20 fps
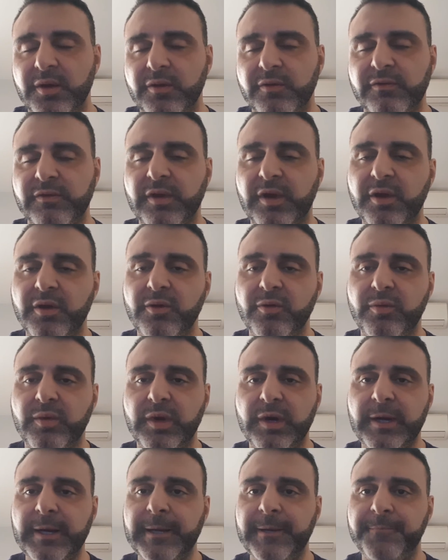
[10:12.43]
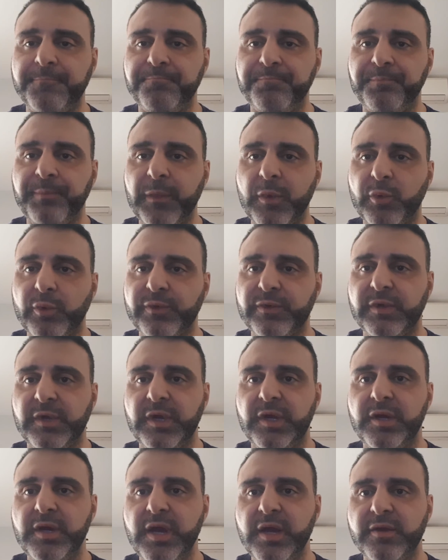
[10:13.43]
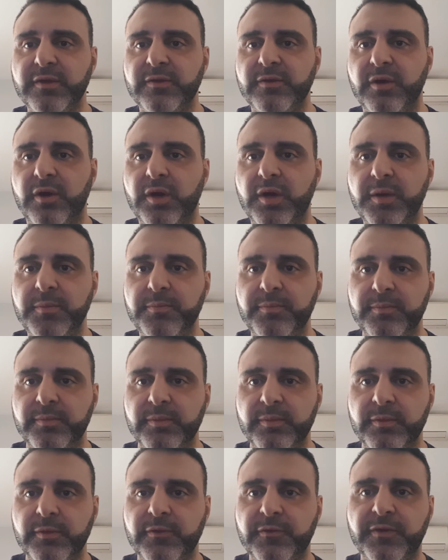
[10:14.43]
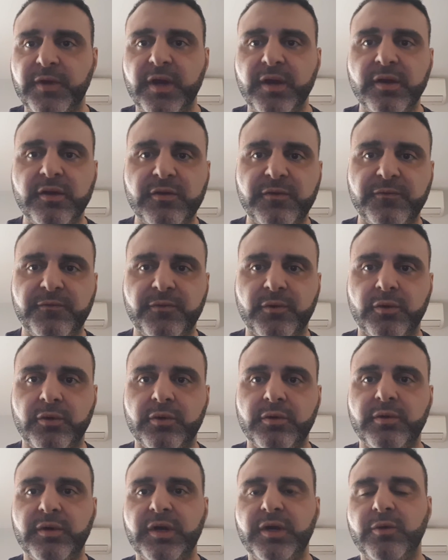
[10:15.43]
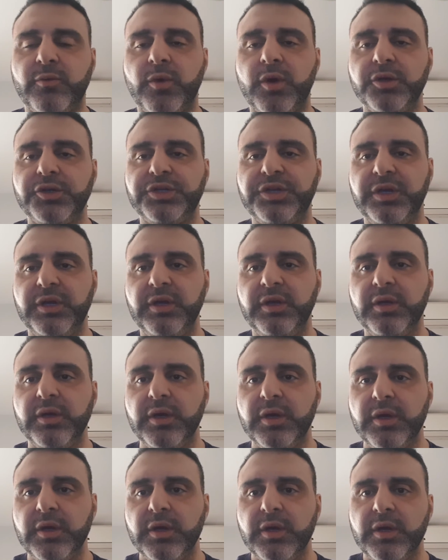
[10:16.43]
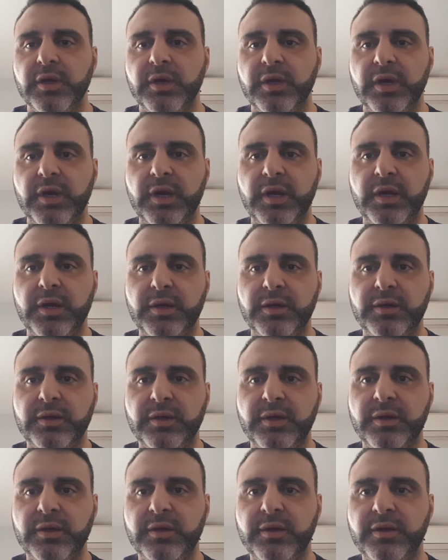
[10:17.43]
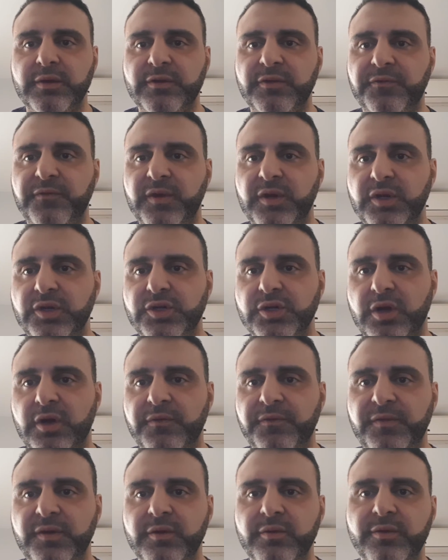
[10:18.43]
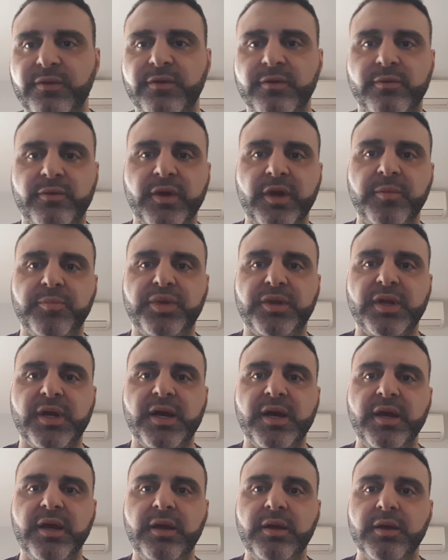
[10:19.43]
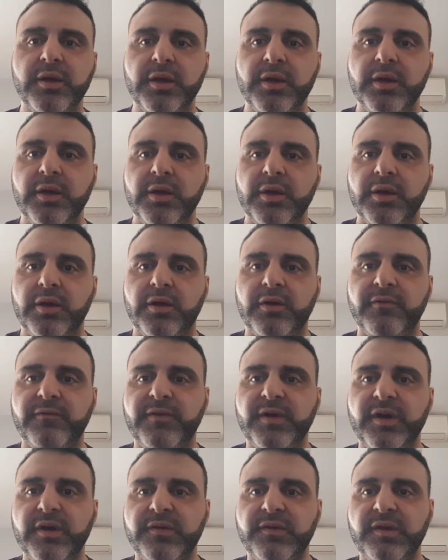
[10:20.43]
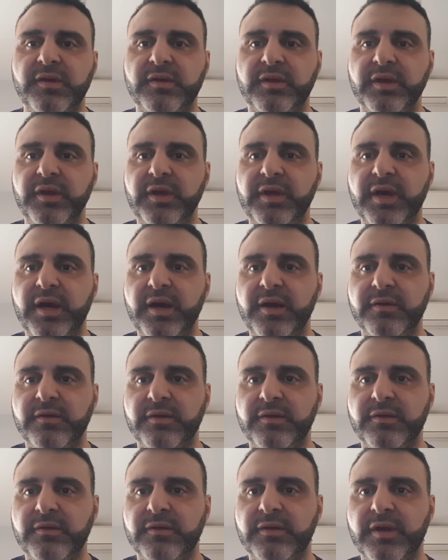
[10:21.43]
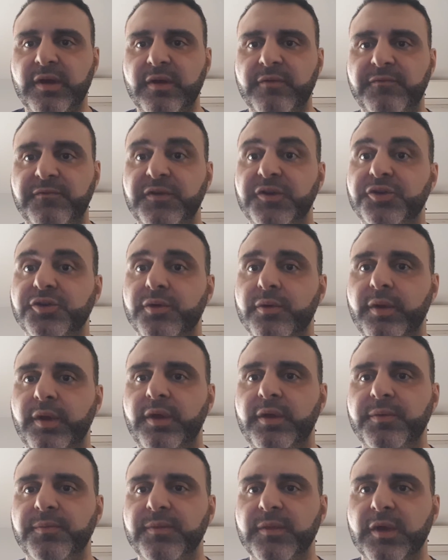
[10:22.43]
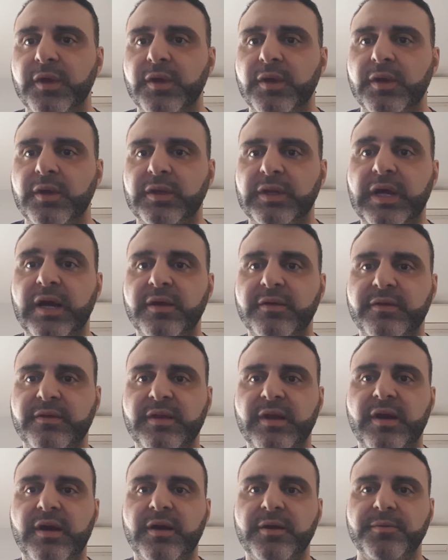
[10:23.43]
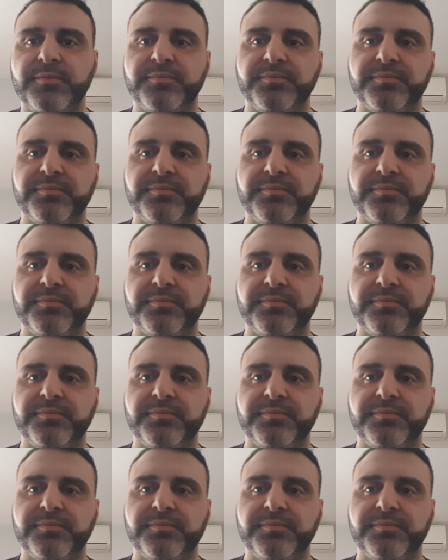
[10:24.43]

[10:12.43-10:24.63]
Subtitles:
So we'll see you next time. Thanks for watching, and to finish off, here is a replay of Sizzling Gaze's victory last start.